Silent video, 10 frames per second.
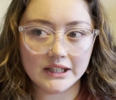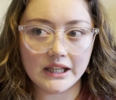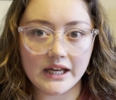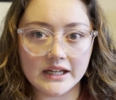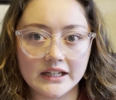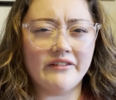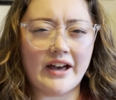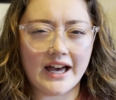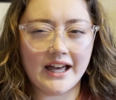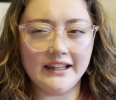like I've
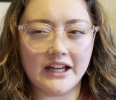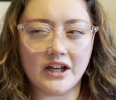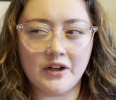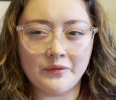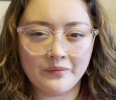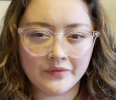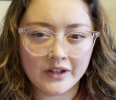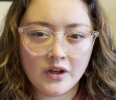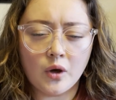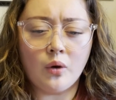had like a
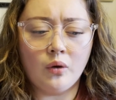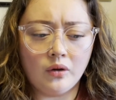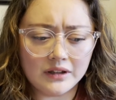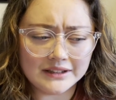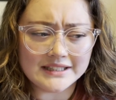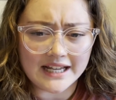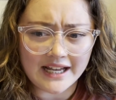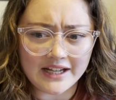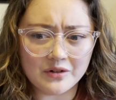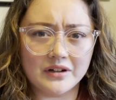whole
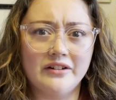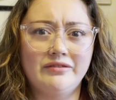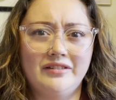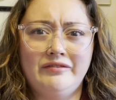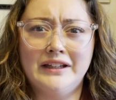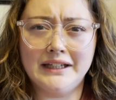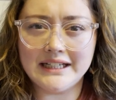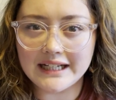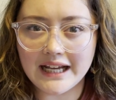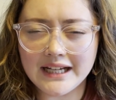day or a fulfilling
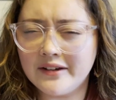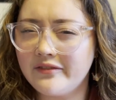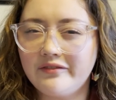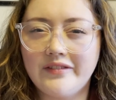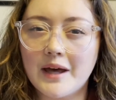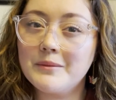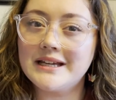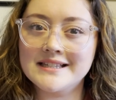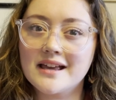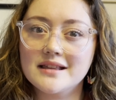day, if that
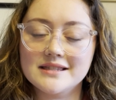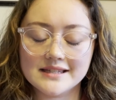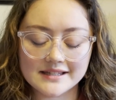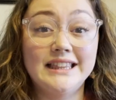makes sense.